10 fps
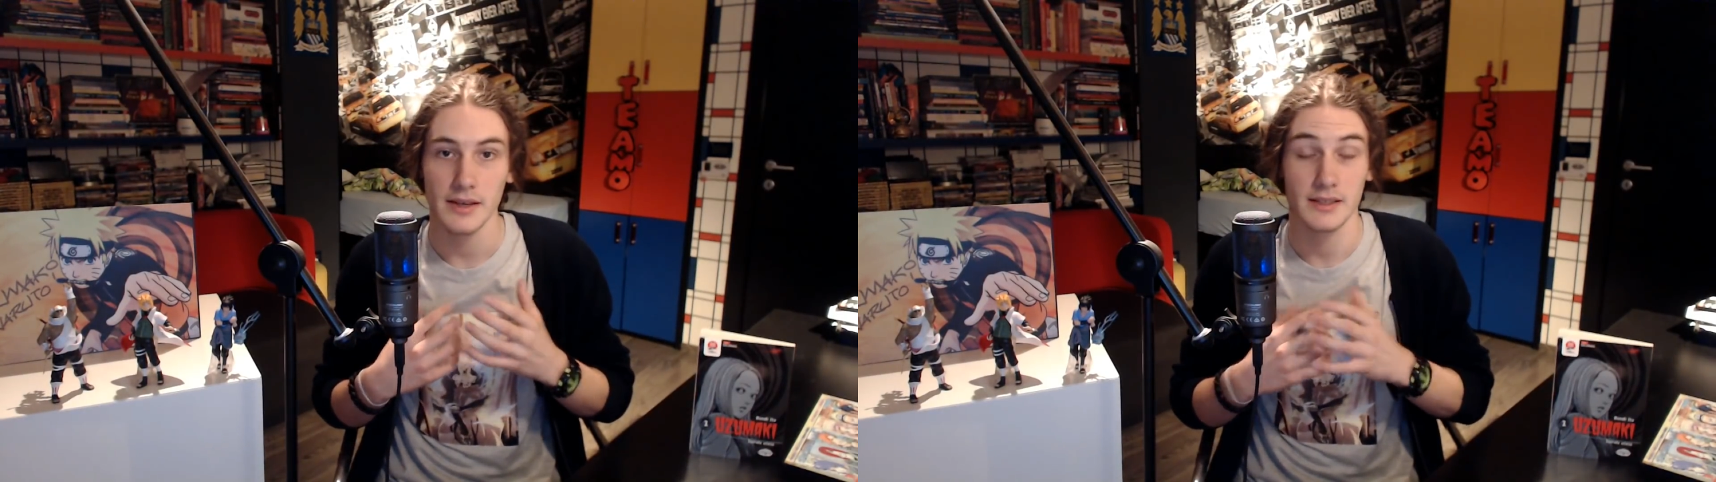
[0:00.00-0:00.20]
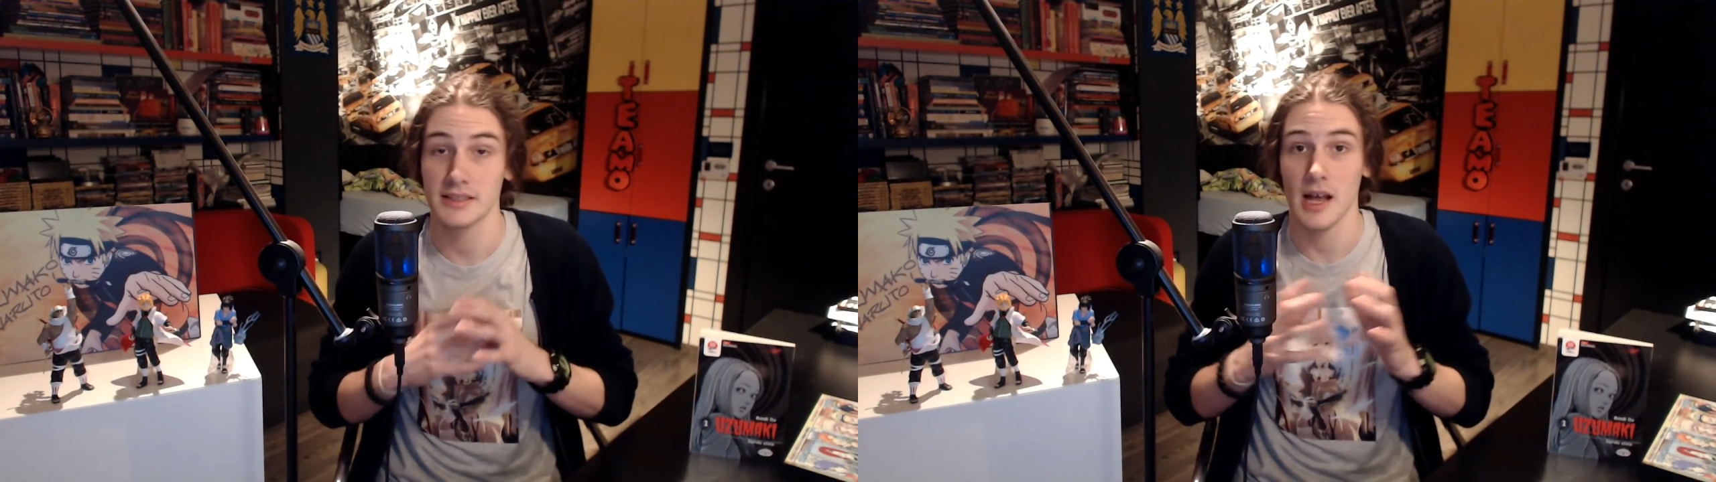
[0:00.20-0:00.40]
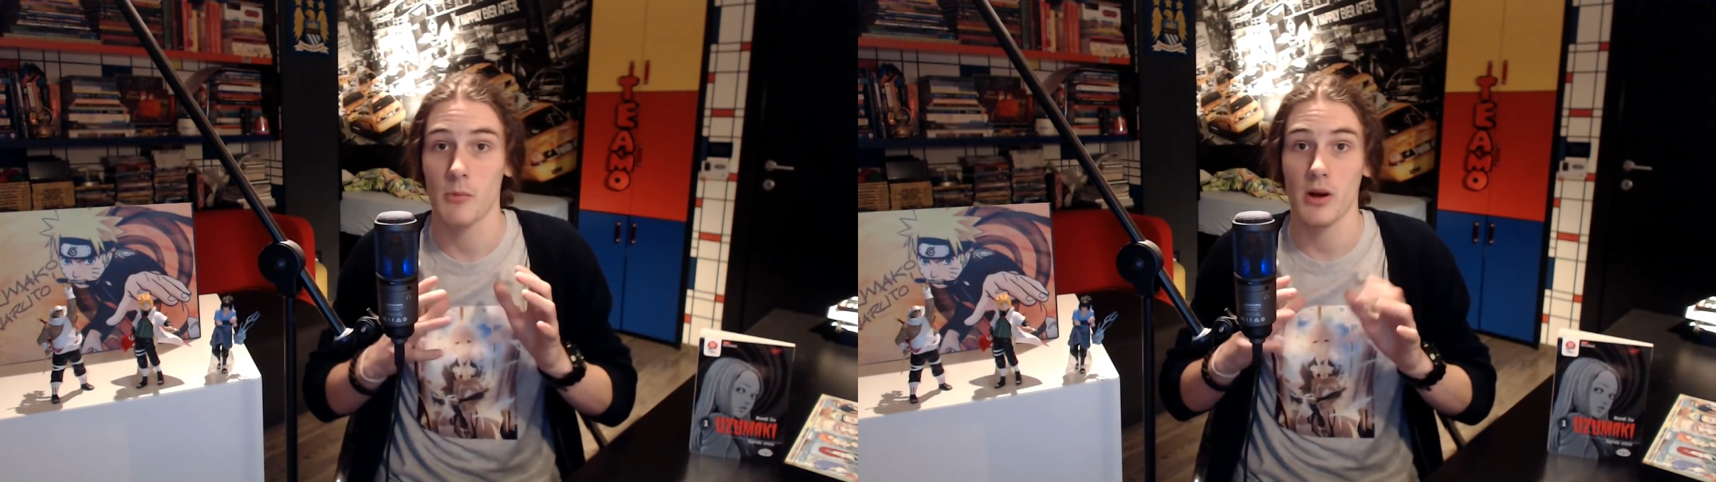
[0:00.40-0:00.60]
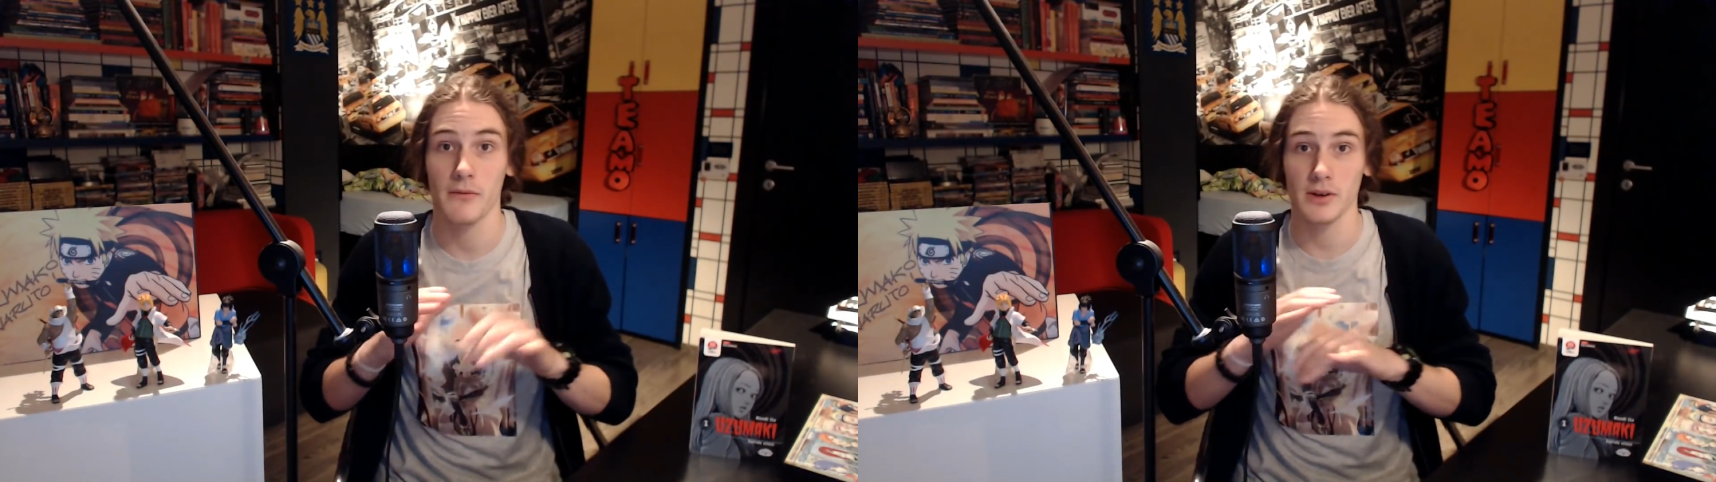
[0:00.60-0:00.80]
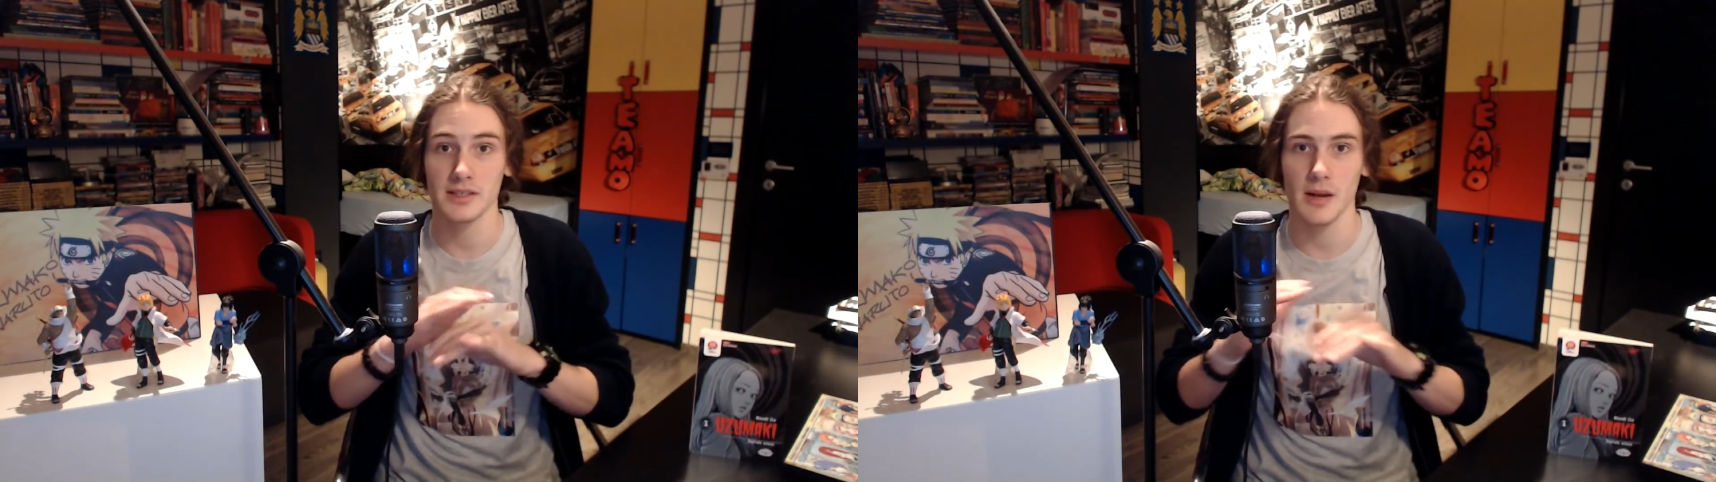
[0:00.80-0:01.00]
somewhere
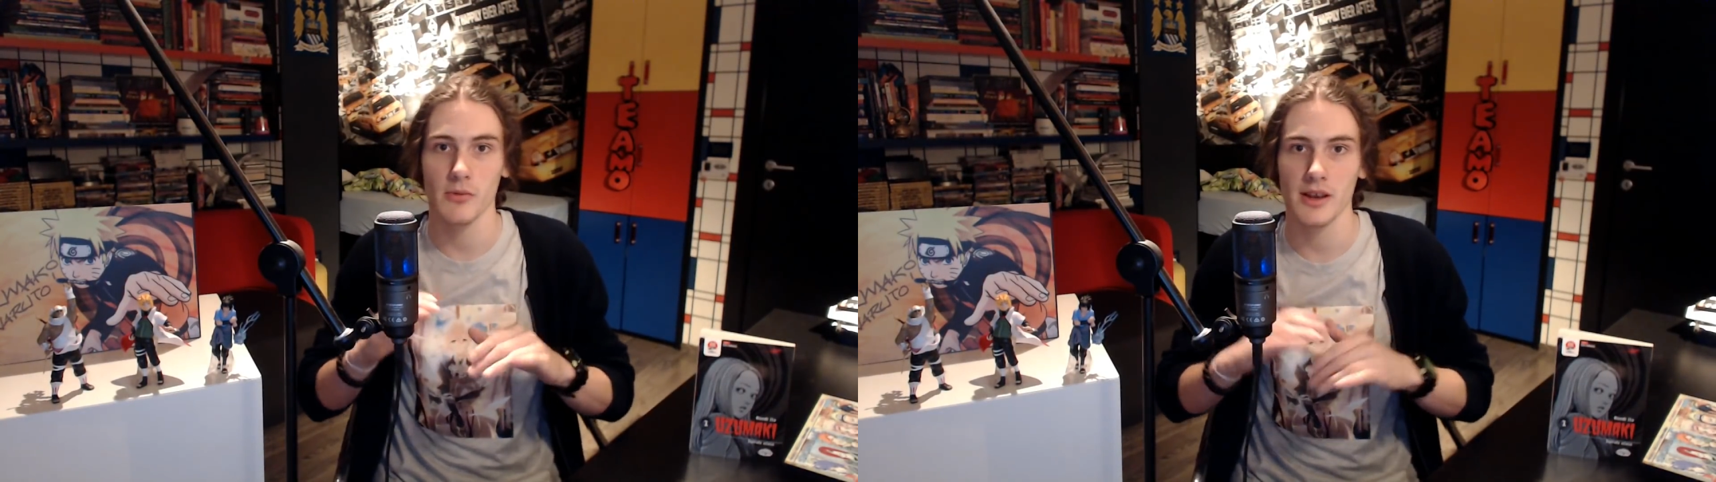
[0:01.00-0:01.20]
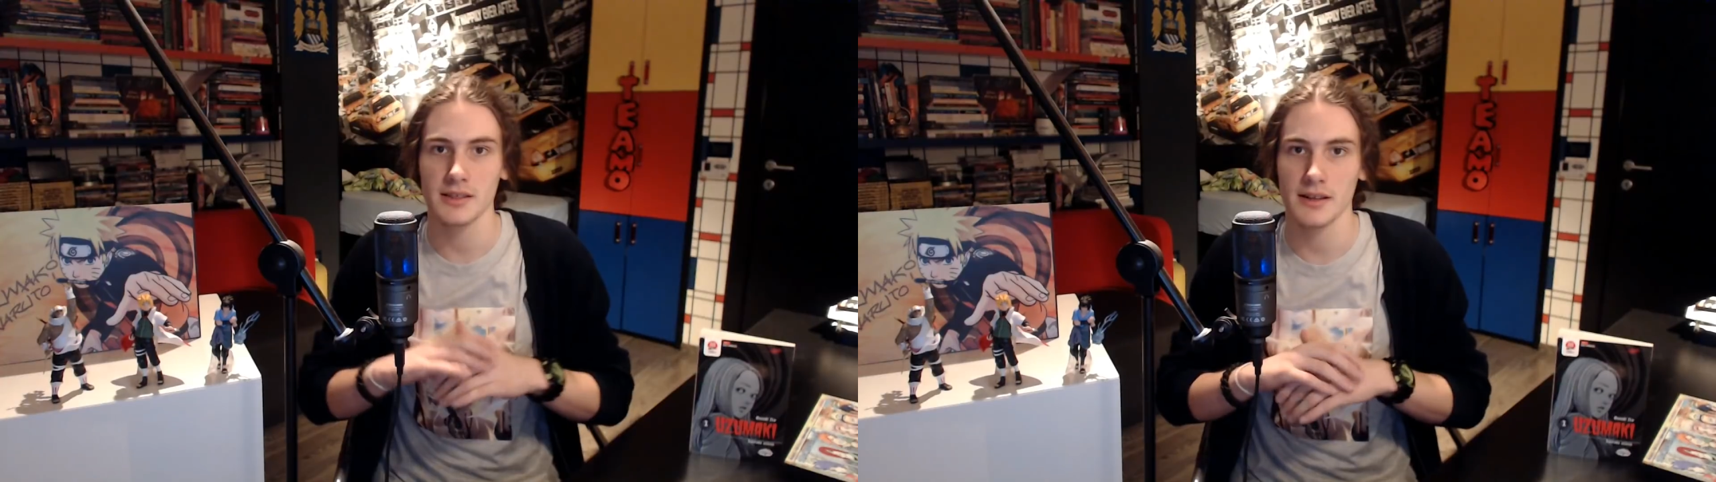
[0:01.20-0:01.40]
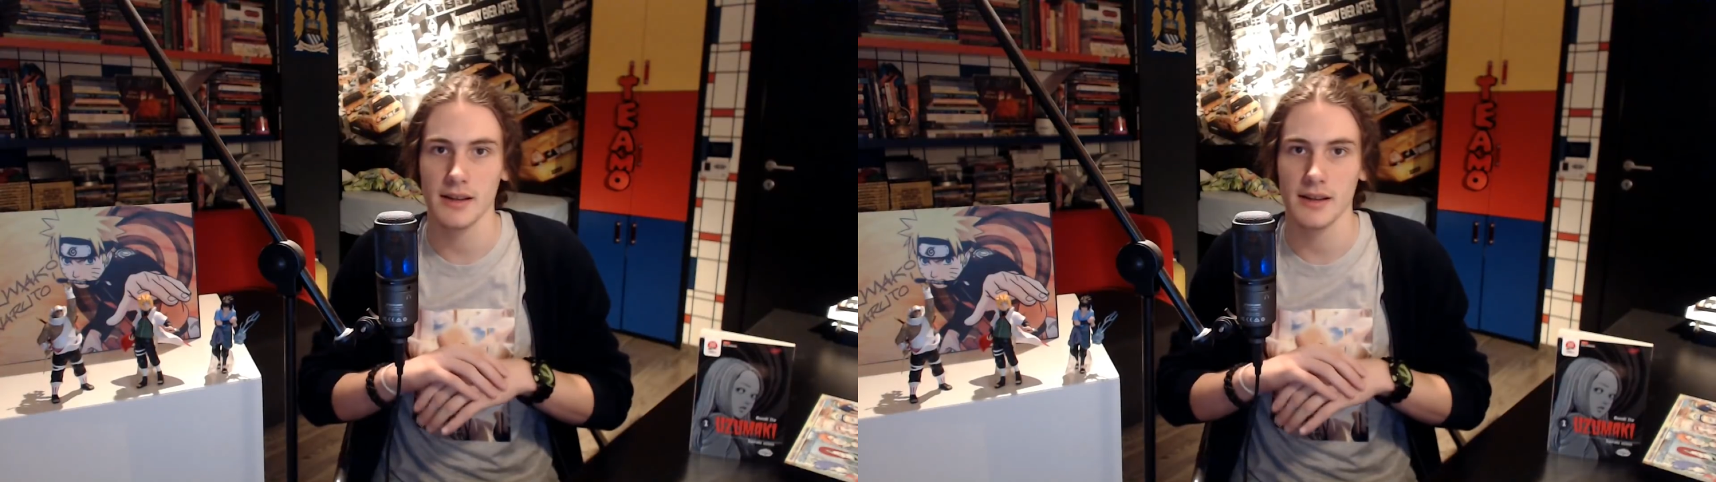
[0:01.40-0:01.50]
for some reason,